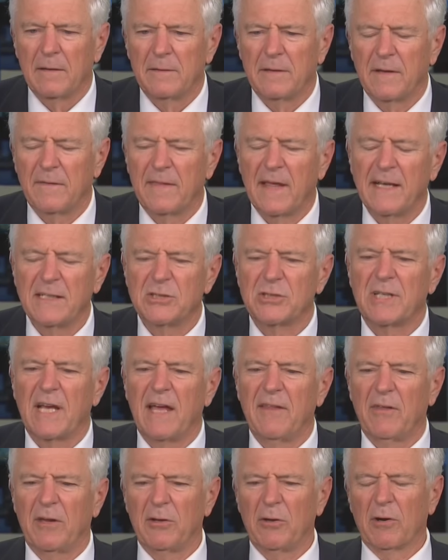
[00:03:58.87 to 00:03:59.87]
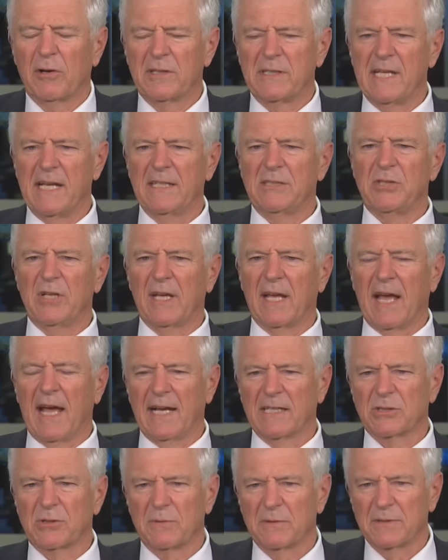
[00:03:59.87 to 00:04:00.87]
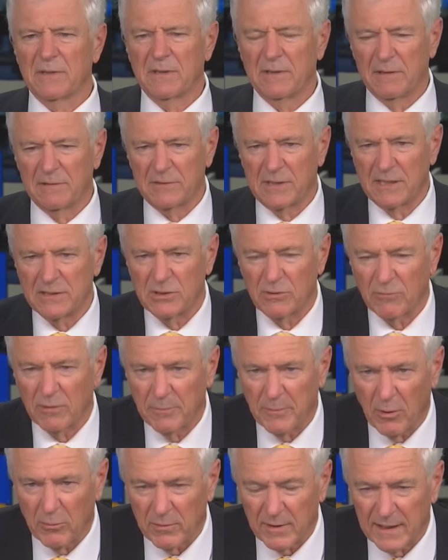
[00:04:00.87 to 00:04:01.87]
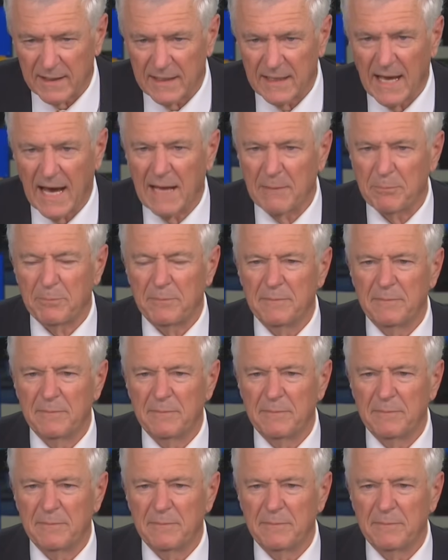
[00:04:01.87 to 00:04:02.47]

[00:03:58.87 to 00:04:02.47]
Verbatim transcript: Did they say that you're teaching as re, you're teaching remotely, not